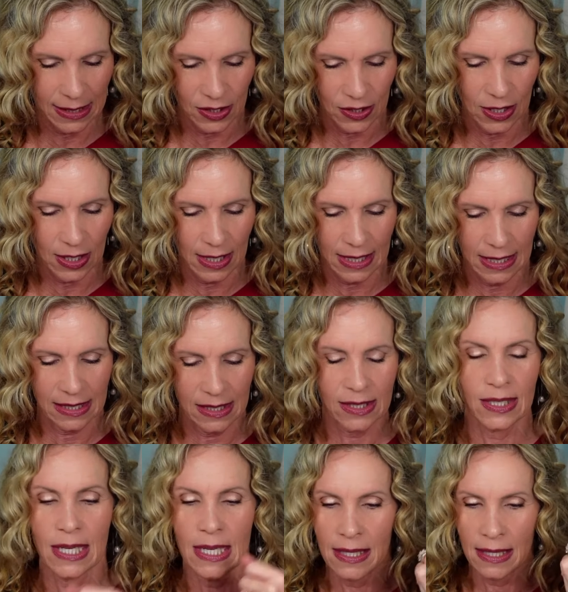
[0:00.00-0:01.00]
so you can
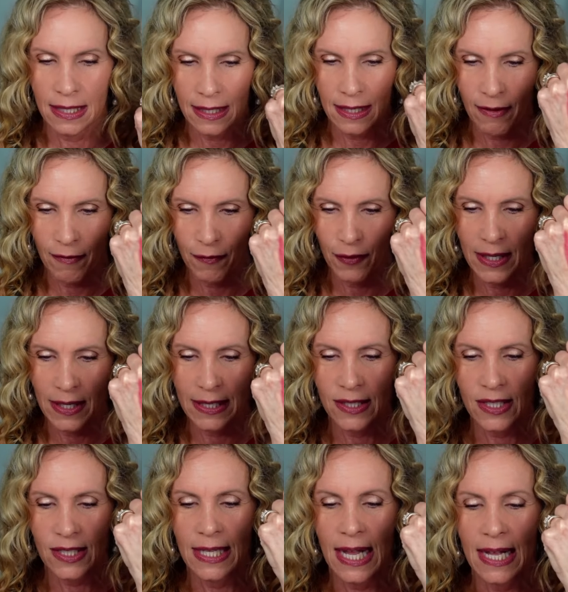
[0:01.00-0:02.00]
see the
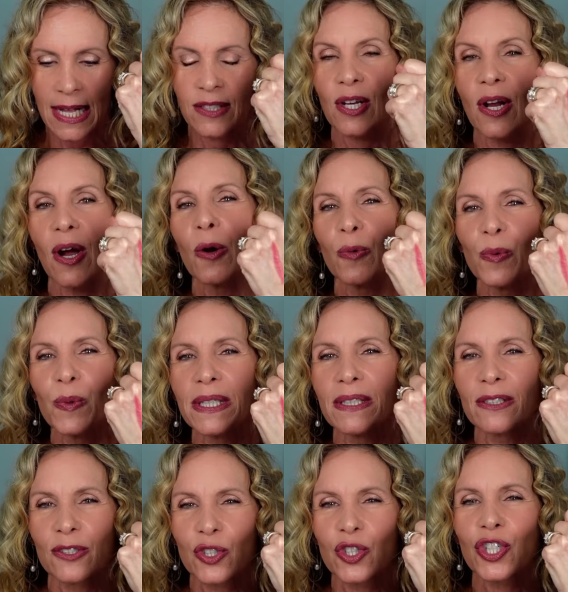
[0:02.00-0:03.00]
difference. That's a
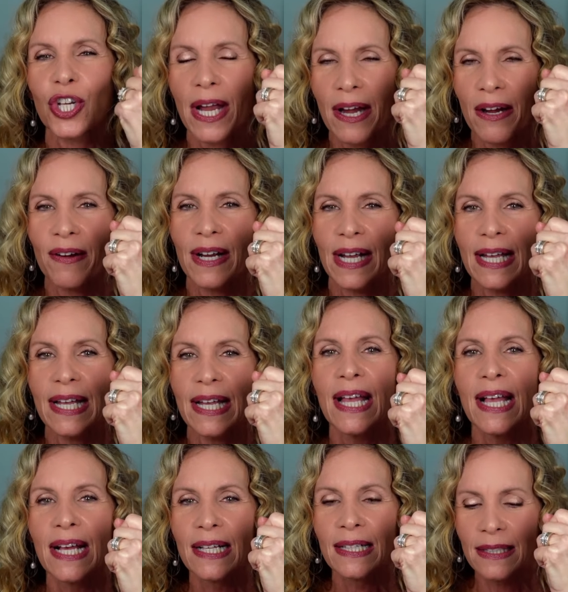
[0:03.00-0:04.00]
real cherry
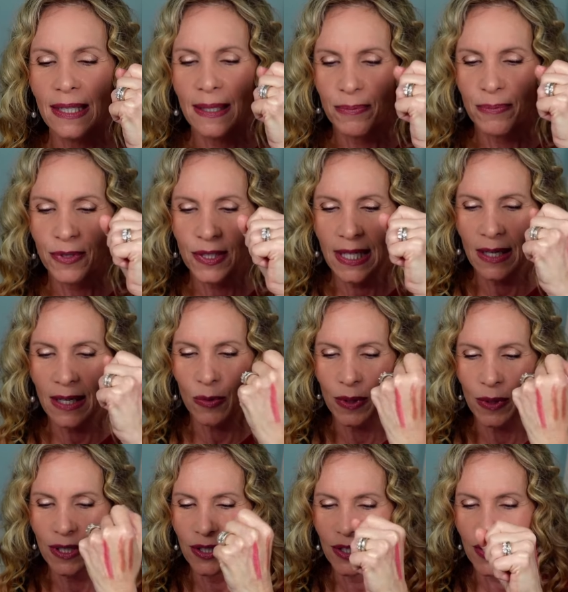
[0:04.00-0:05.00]
lipstick where
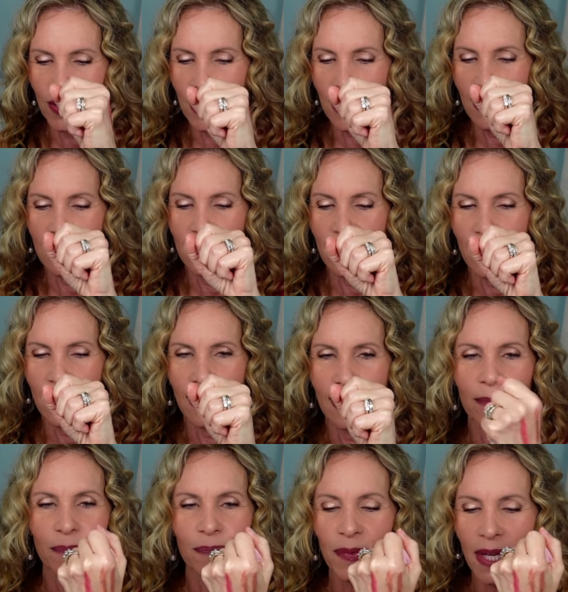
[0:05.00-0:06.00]
you see the
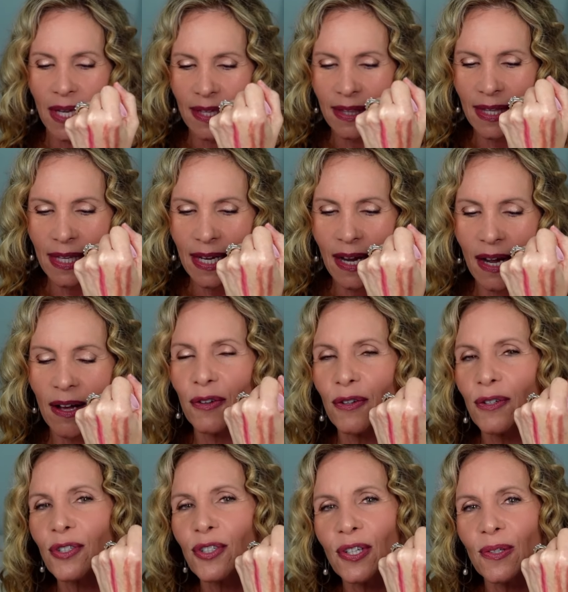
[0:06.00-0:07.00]
the other
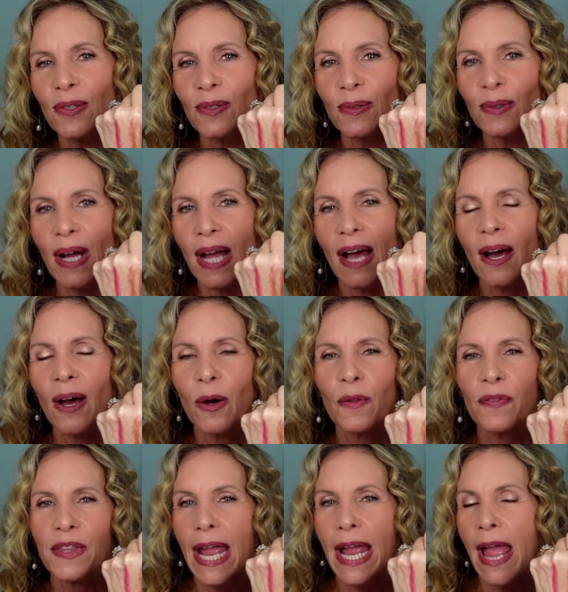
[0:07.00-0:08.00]
two, how
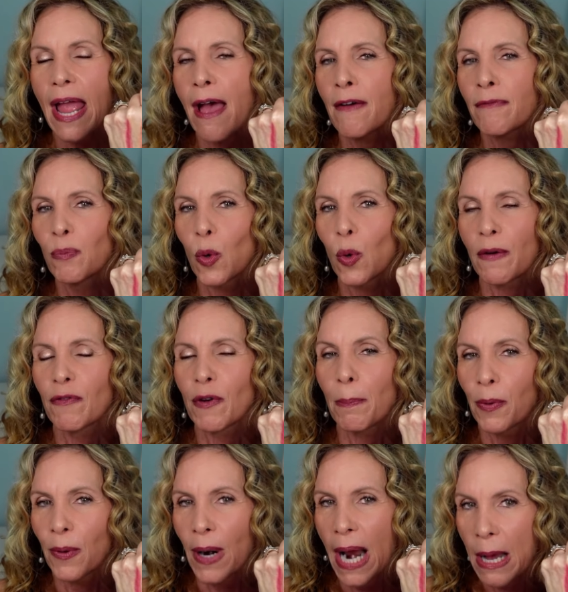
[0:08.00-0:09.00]
they have more of a
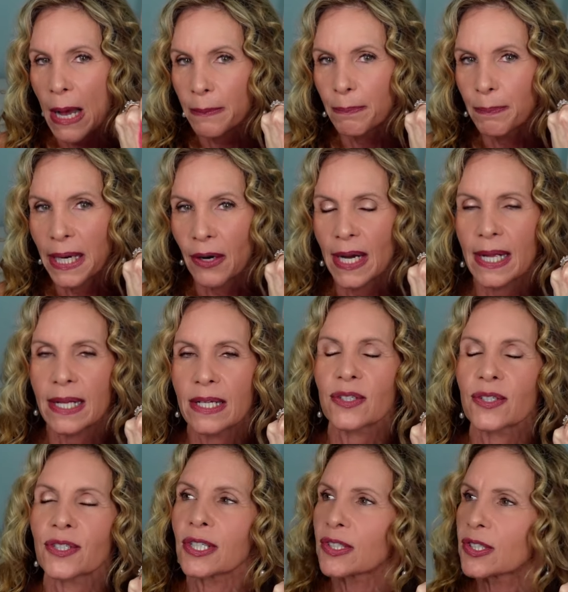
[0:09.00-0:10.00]
brown berry.
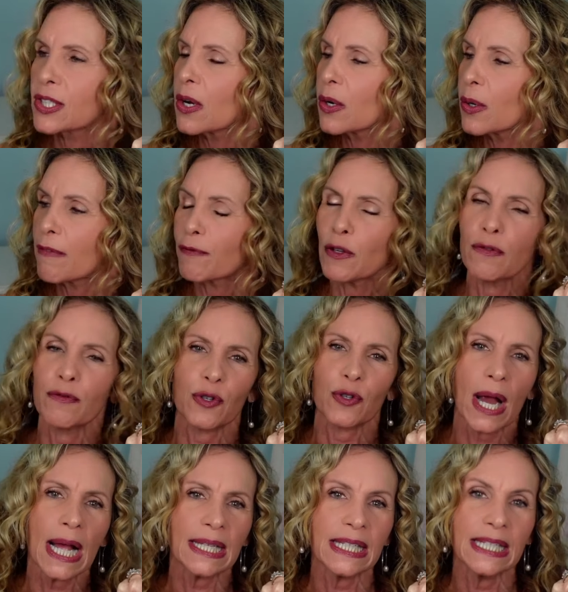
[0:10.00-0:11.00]
So if you've
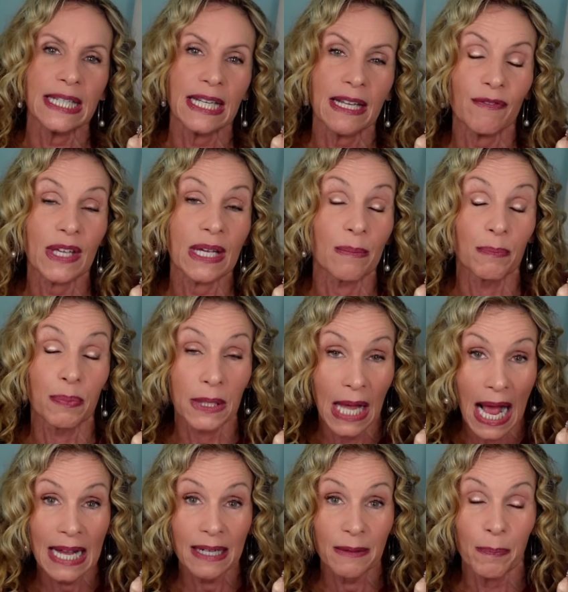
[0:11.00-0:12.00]
tried the Nivea
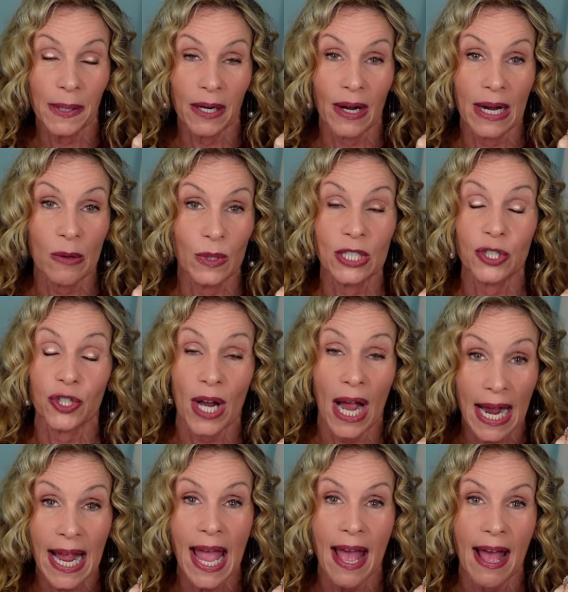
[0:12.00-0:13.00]
Blackberry, which I
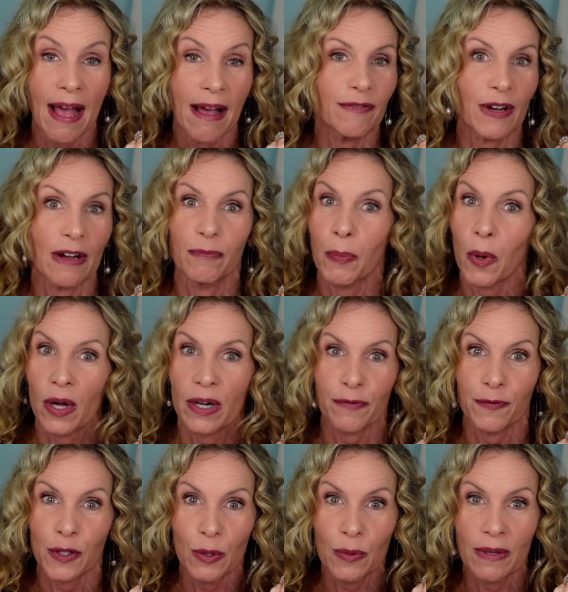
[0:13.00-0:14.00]
have, I've bought a
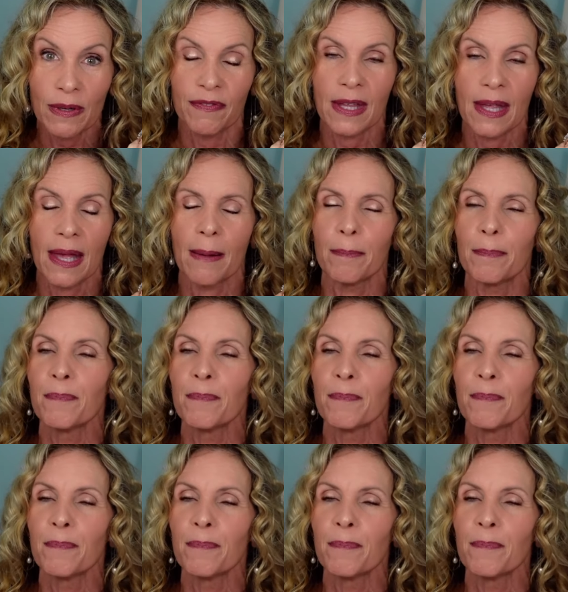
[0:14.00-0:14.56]
few of them,